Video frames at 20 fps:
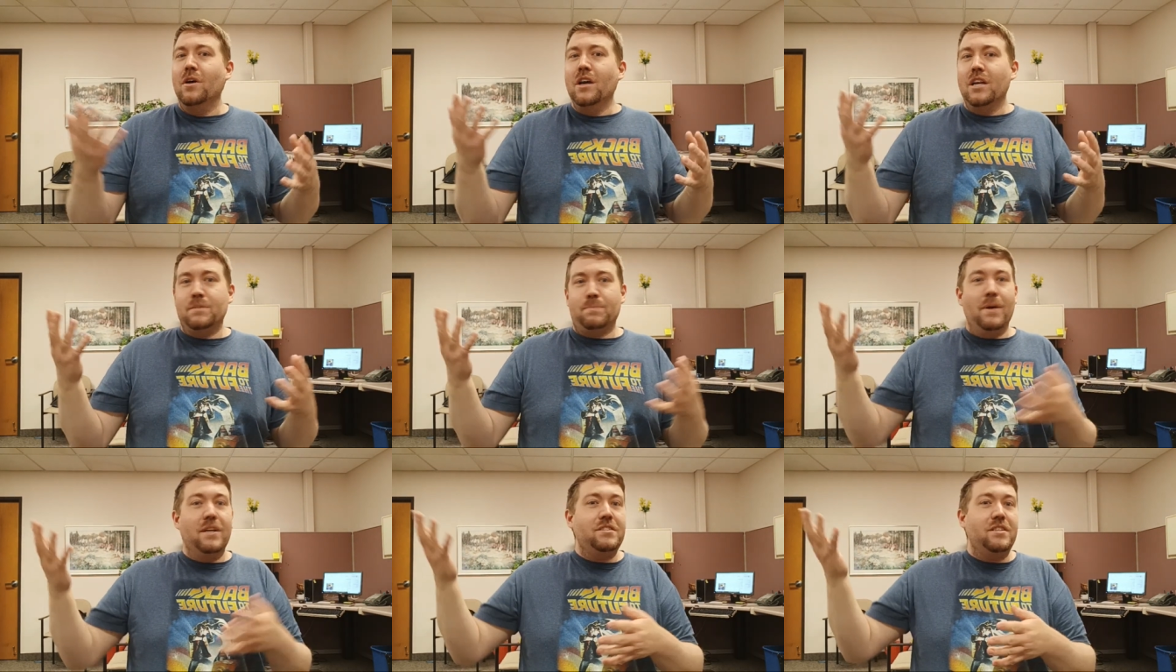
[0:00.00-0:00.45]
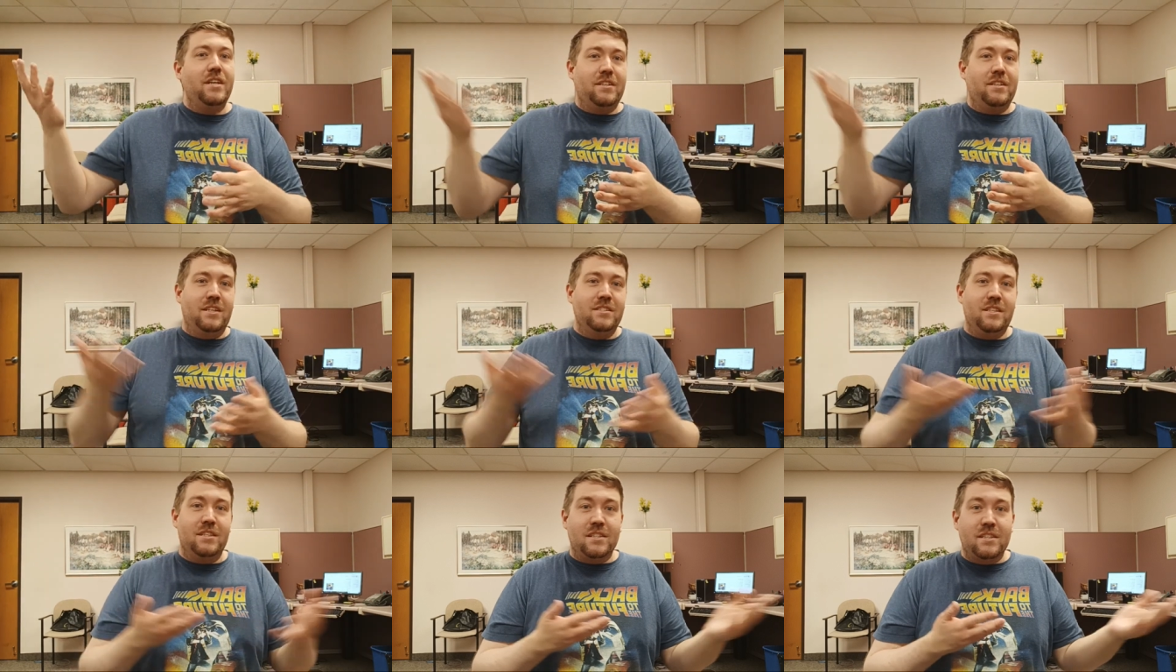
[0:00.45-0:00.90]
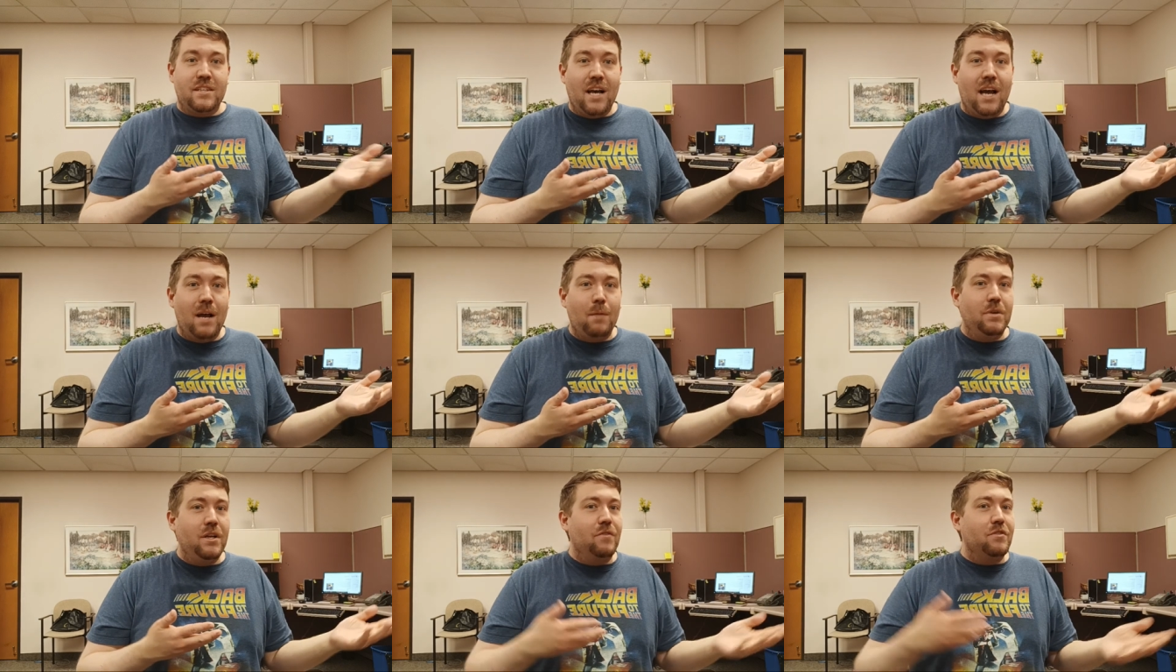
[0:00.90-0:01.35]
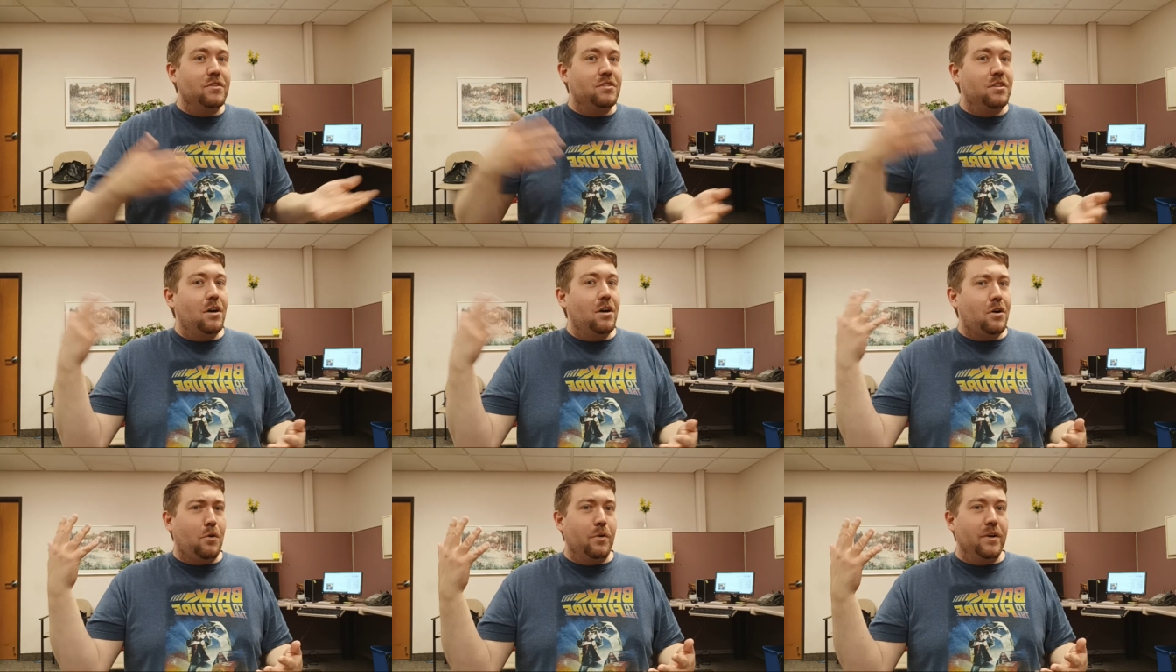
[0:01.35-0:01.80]
especially because at the time we never saw
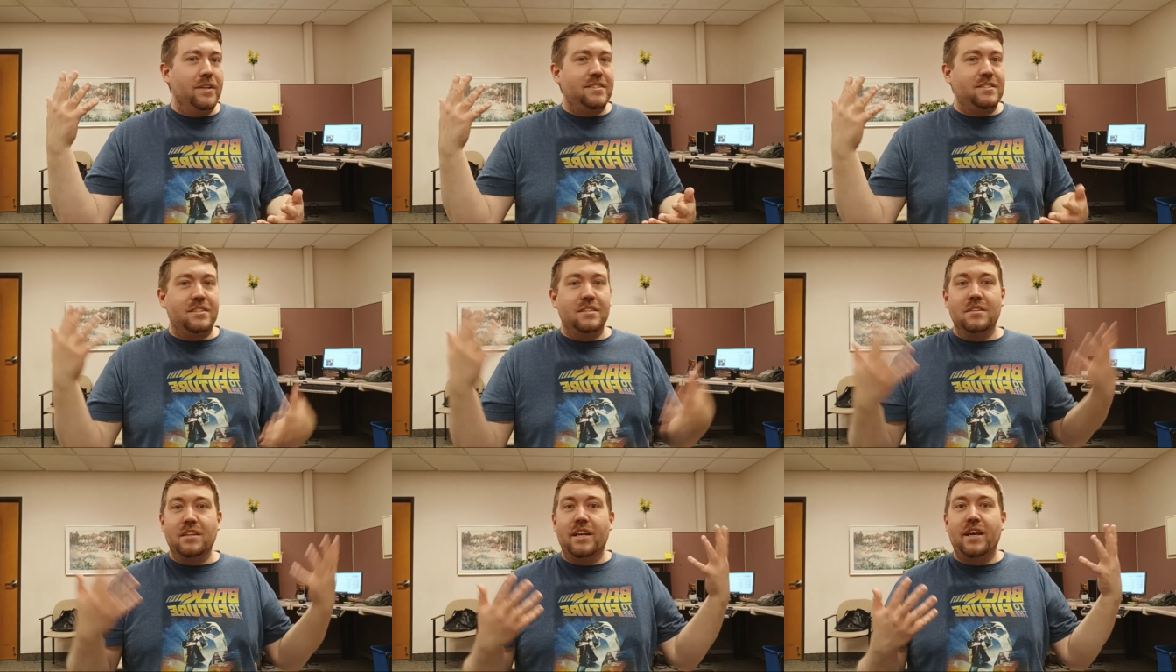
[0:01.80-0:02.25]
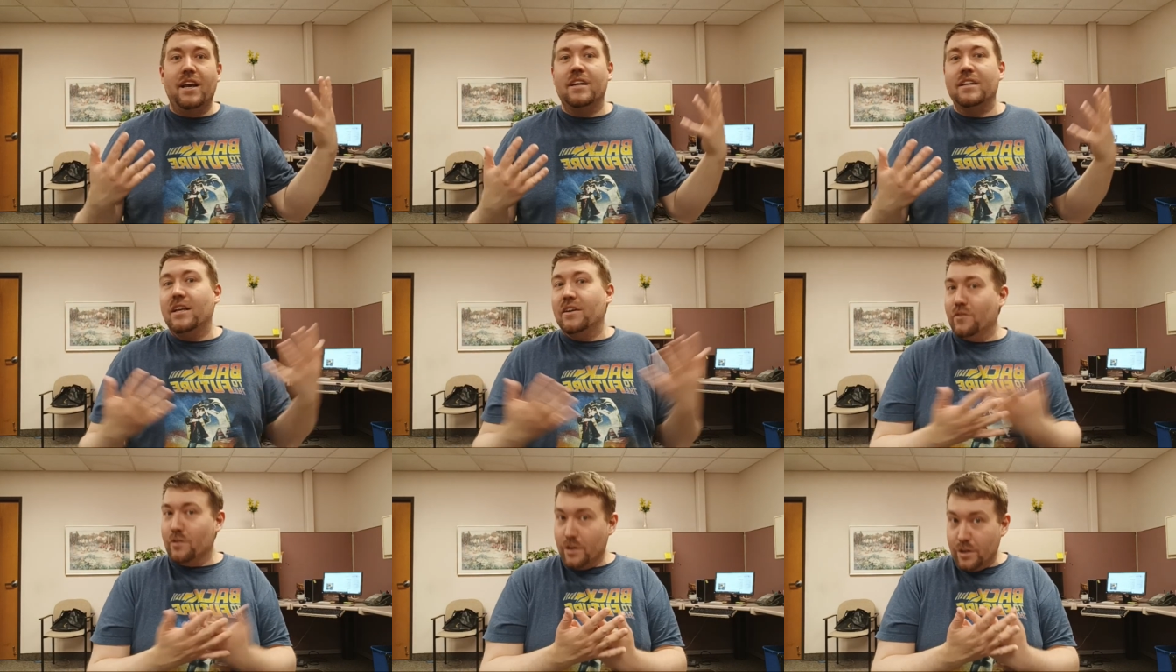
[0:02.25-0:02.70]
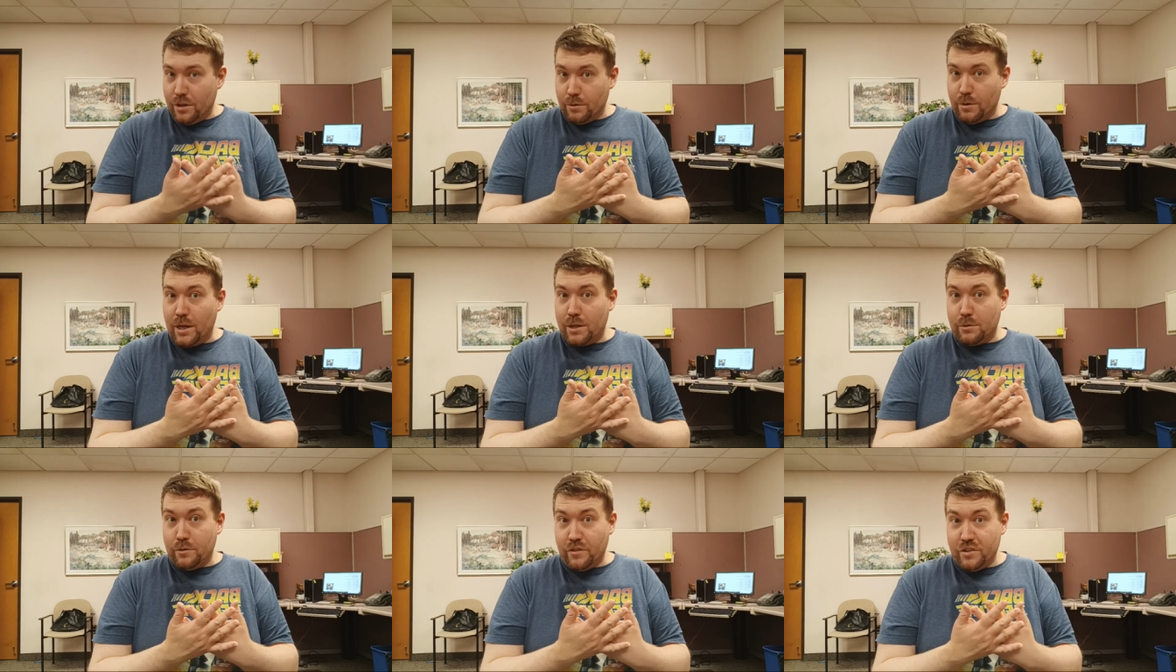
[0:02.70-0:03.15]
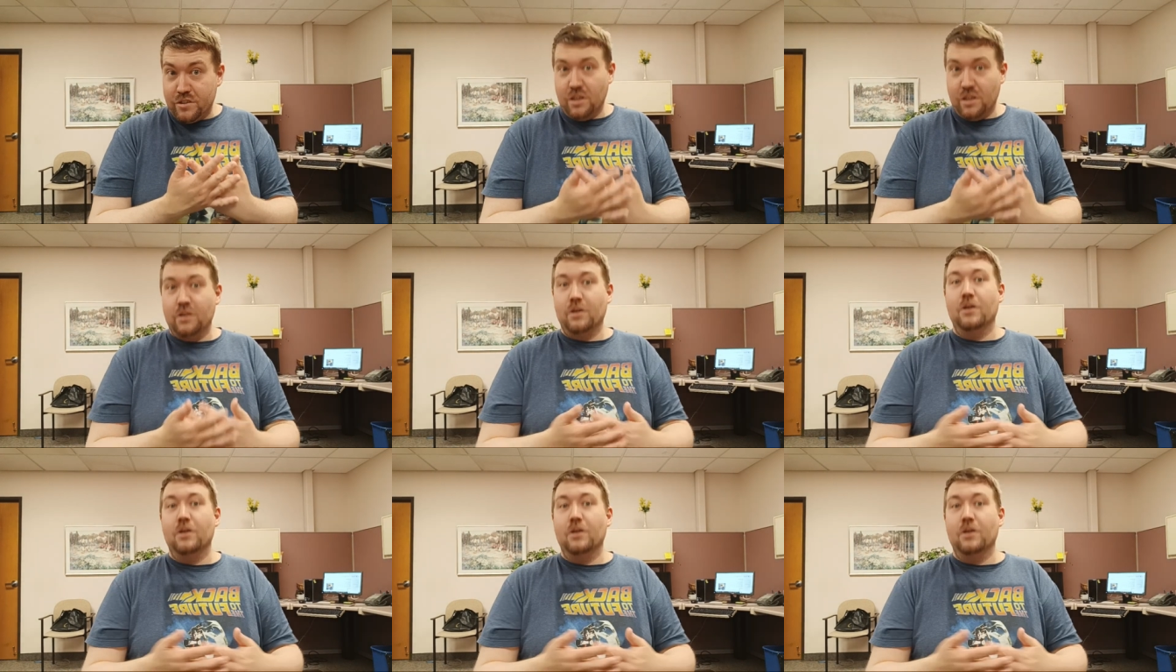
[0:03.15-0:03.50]
Chris and Leon ever interact with each other.